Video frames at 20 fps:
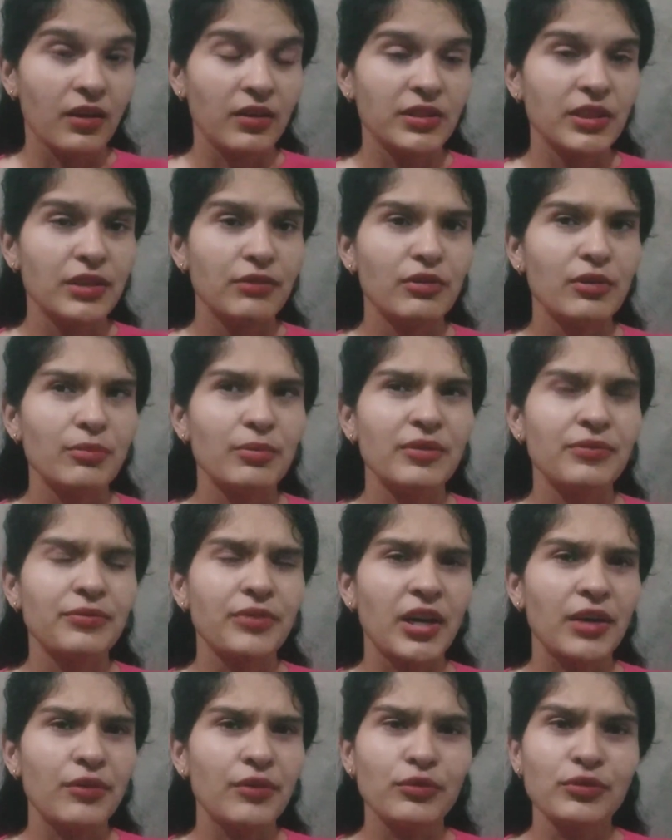there will be
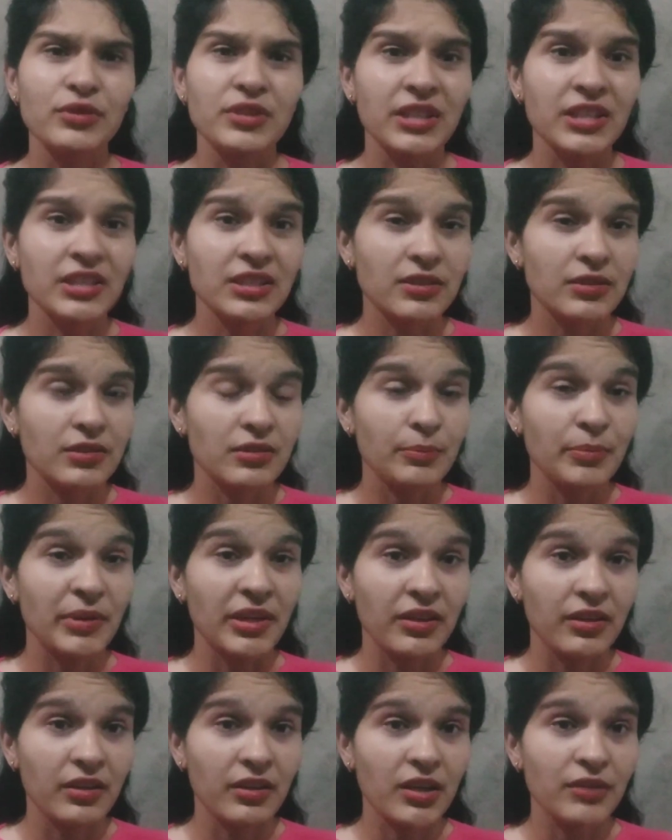5 to 6
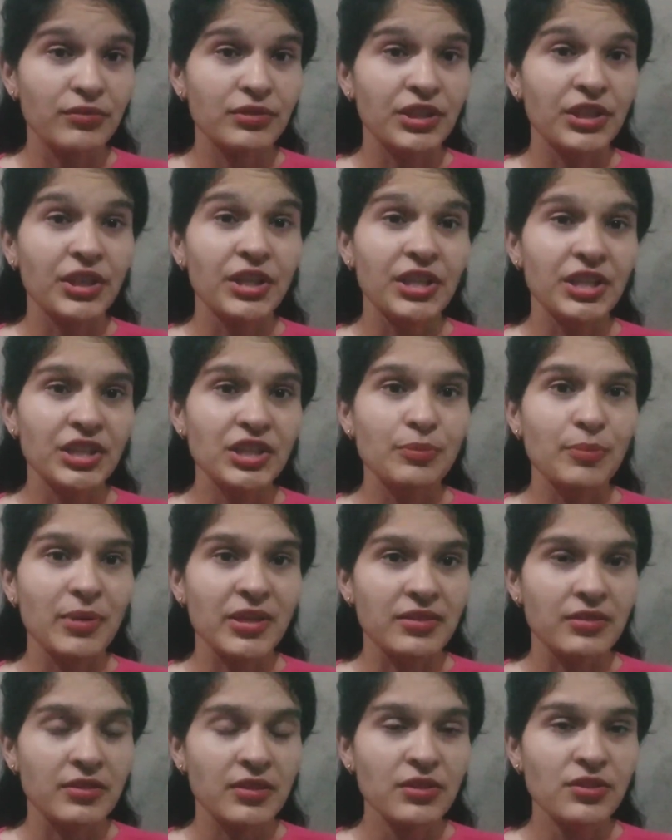paragraphs in each
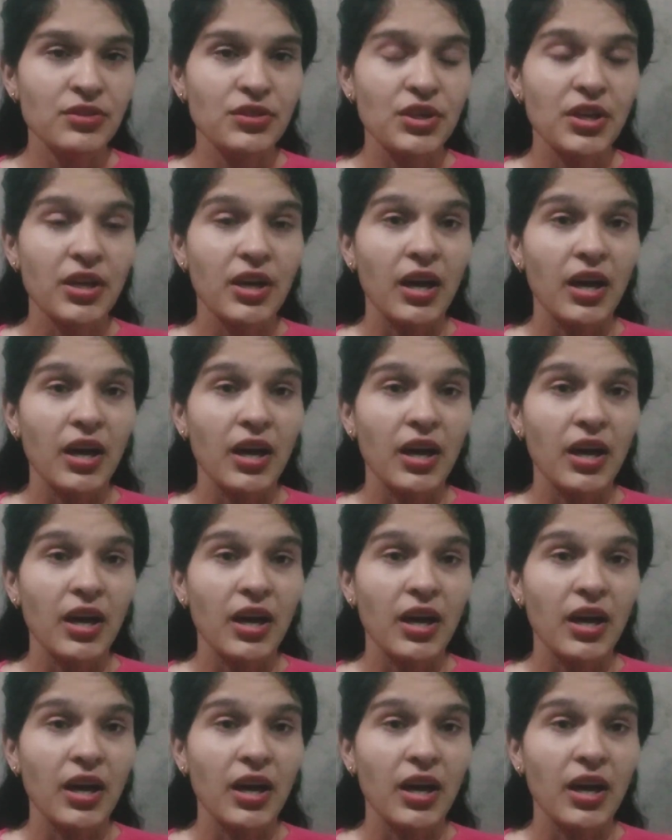passage,